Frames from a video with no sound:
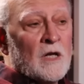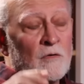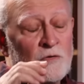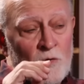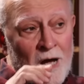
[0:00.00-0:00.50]

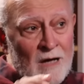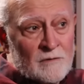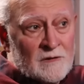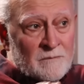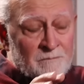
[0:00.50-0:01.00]
Now,
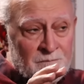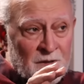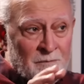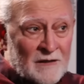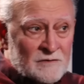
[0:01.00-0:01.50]
throughout
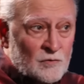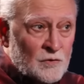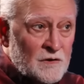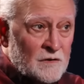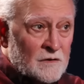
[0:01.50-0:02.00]
the past
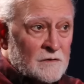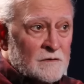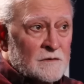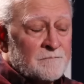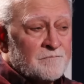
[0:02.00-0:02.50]
2
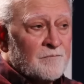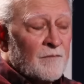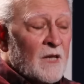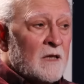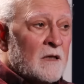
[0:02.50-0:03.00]
years,
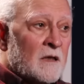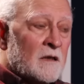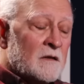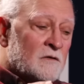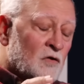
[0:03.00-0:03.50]

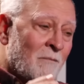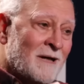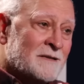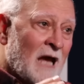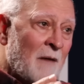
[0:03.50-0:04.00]
so
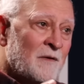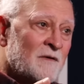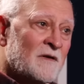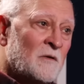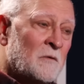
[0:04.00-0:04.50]
much
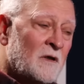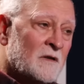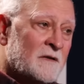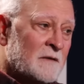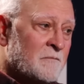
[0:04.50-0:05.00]
happened in the
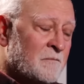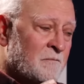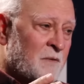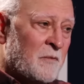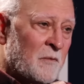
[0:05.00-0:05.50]
world that
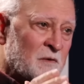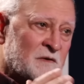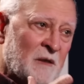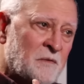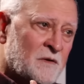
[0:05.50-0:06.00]
people's
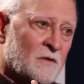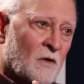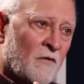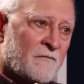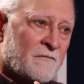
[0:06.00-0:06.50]
perception
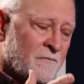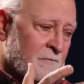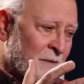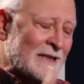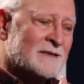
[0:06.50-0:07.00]
of
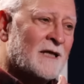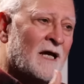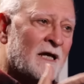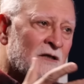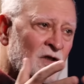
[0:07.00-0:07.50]

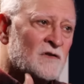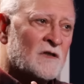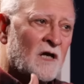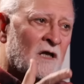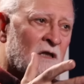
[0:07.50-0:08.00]
Palestine,
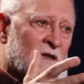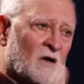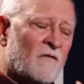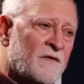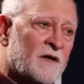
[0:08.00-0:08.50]
Israel, the
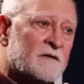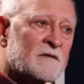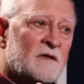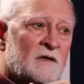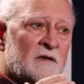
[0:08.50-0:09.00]

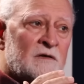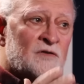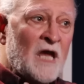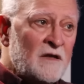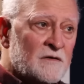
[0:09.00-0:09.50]
conflict
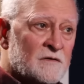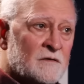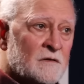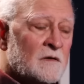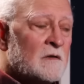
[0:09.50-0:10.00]
changed.